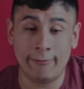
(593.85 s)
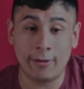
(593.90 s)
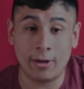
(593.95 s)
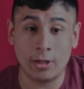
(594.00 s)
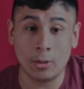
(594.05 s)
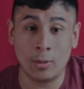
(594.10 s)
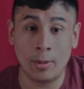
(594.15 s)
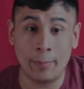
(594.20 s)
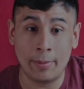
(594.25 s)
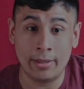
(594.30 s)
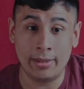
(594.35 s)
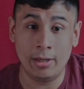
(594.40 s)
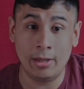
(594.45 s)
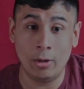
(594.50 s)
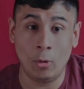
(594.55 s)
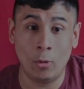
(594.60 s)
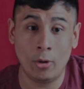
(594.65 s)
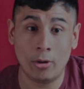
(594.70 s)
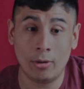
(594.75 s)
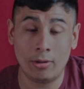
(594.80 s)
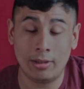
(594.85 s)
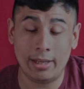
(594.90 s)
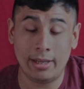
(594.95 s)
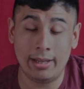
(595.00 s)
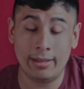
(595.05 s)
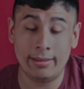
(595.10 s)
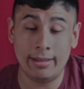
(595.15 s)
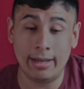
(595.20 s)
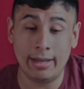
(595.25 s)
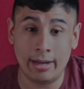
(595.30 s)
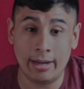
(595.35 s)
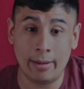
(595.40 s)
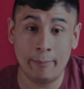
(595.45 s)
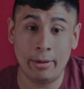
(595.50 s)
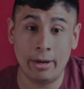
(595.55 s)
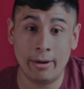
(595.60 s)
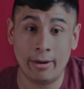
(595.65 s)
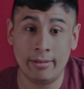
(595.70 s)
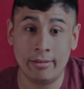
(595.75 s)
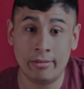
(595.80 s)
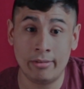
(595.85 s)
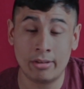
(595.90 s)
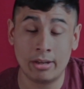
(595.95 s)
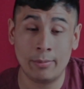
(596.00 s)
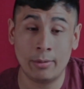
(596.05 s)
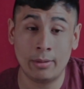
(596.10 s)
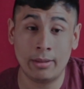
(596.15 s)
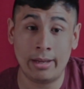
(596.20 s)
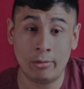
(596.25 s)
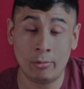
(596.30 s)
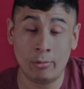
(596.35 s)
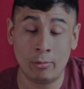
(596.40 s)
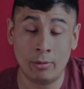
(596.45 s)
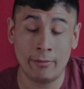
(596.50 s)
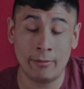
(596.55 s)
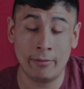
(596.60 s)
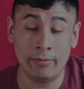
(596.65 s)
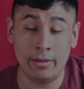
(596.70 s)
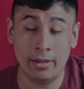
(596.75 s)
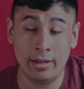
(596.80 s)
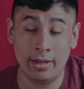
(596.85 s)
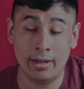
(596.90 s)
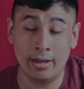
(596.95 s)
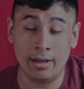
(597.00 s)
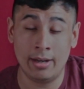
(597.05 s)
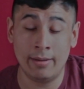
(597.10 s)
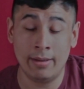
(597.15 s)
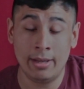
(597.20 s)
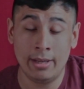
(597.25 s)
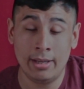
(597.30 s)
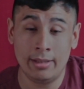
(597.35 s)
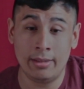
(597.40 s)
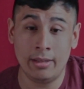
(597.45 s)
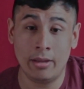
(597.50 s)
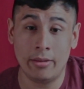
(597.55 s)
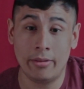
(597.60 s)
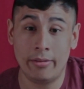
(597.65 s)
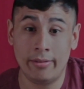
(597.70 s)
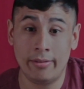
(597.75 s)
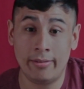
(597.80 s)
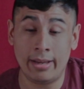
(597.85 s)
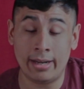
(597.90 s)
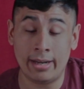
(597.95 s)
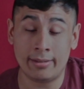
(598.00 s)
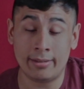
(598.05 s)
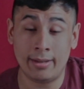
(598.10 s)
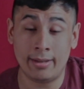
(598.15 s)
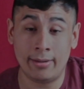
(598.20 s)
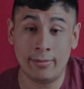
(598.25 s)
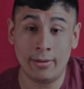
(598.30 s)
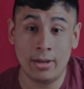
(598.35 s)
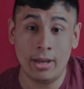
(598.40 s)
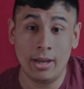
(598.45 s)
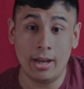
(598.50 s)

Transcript: follow up on the oil lead that Perry discovered last week from the other detective.